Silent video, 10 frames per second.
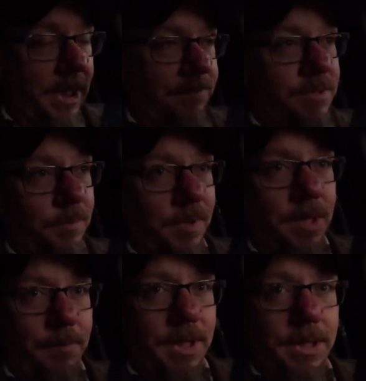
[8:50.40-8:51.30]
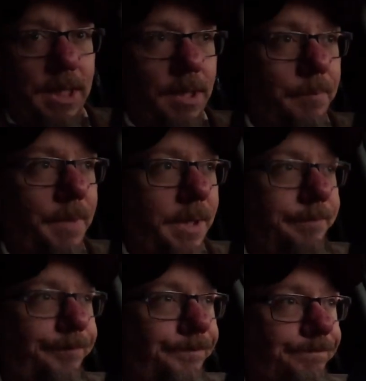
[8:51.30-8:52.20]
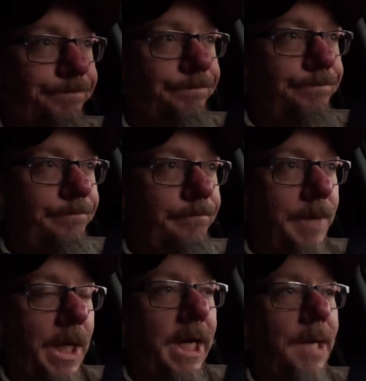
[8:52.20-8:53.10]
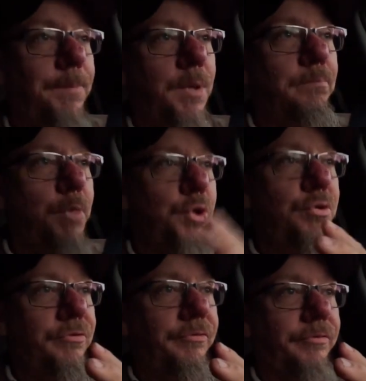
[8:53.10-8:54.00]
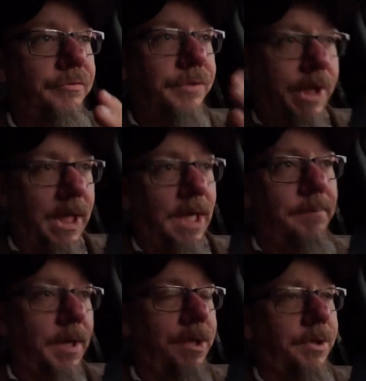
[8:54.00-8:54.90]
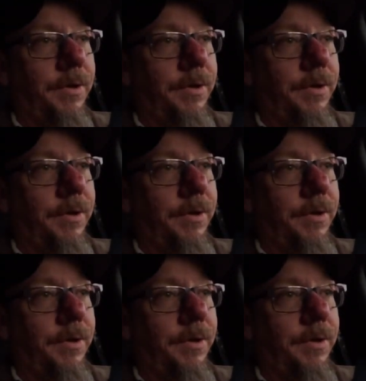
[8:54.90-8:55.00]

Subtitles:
have someone coming in to help me. And I'm going to move the combine,